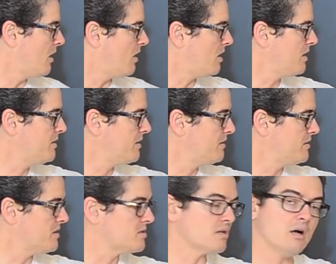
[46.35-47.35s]
on
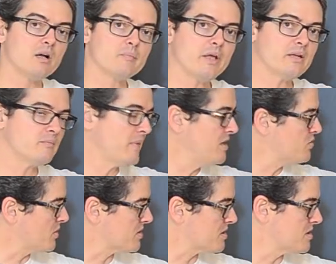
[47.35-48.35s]
this augmented matrix,